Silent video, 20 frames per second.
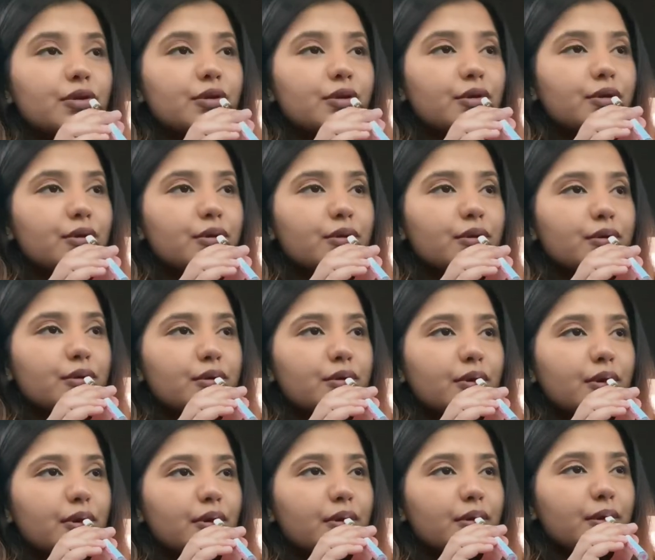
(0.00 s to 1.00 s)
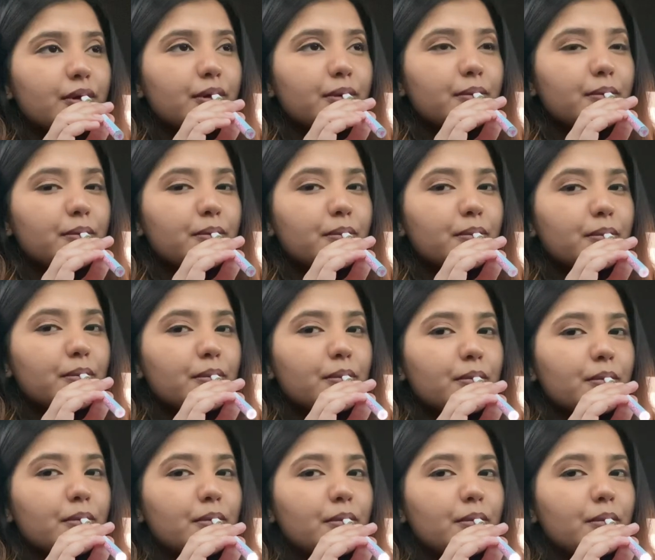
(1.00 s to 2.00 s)

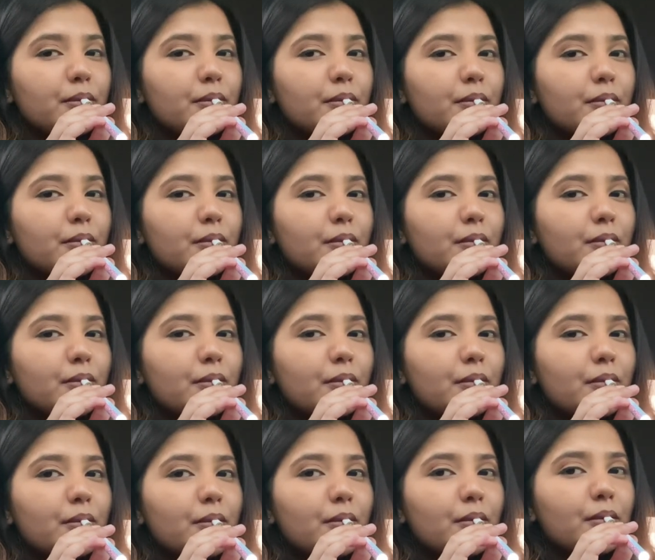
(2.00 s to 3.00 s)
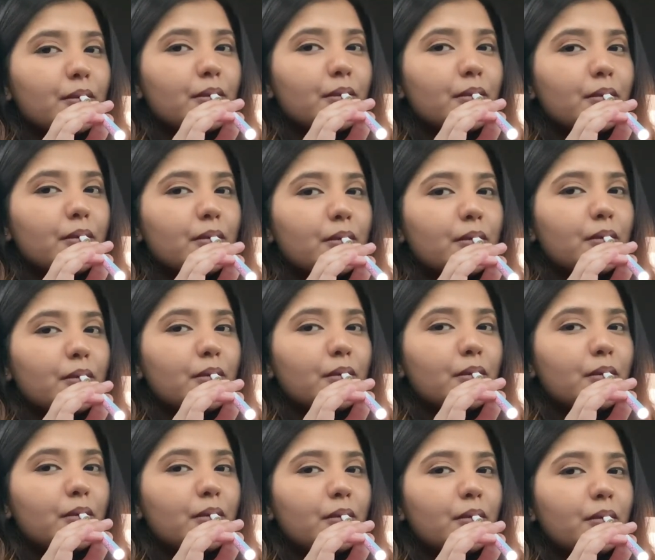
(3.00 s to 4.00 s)

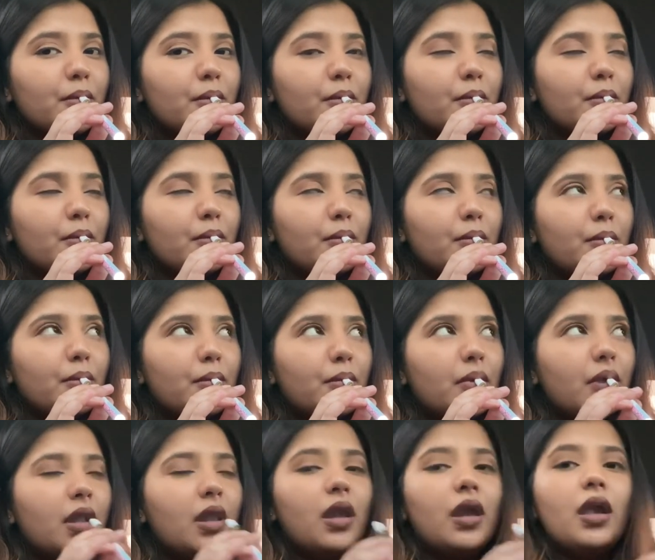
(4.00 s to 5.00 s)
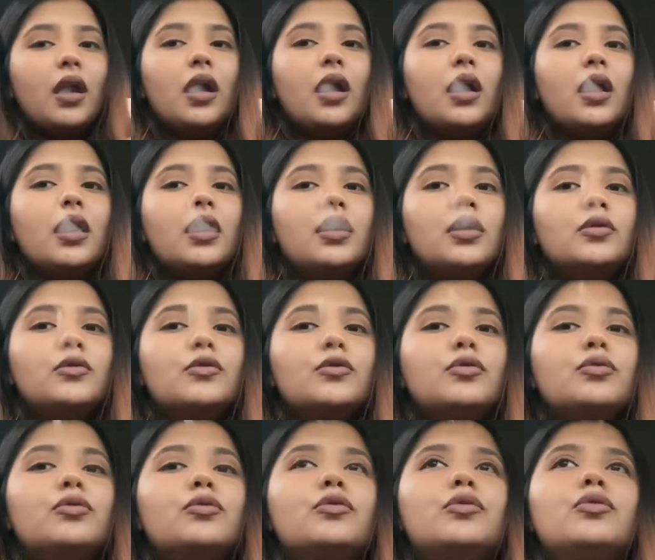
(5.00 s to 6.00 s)

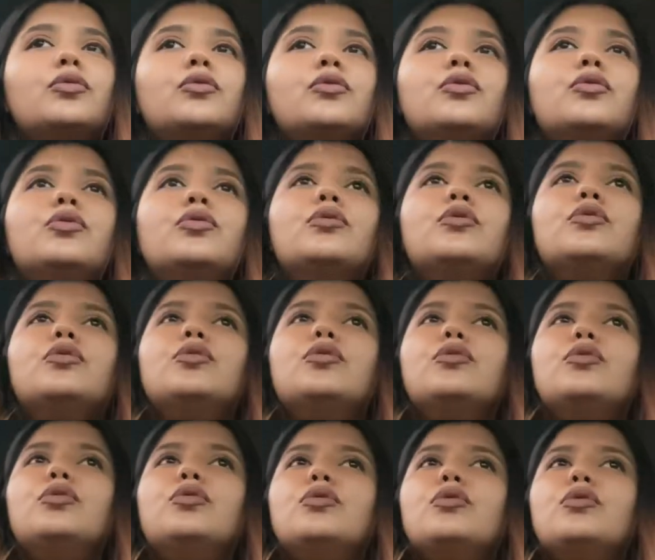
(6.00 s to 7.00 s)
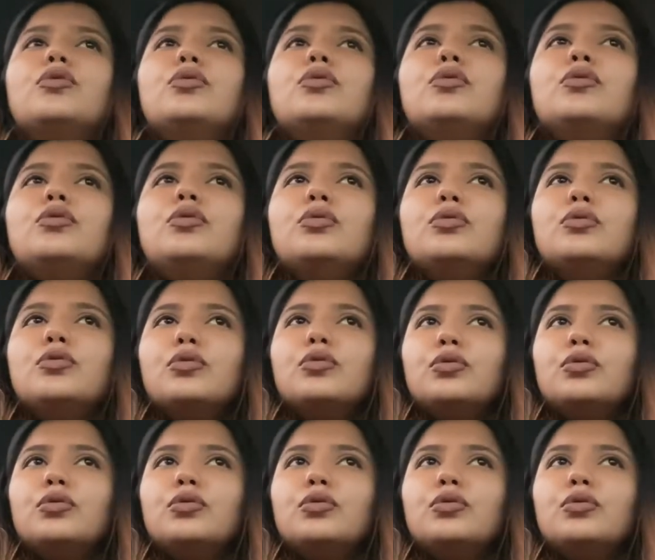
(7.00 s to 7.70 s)
Nobody speaks.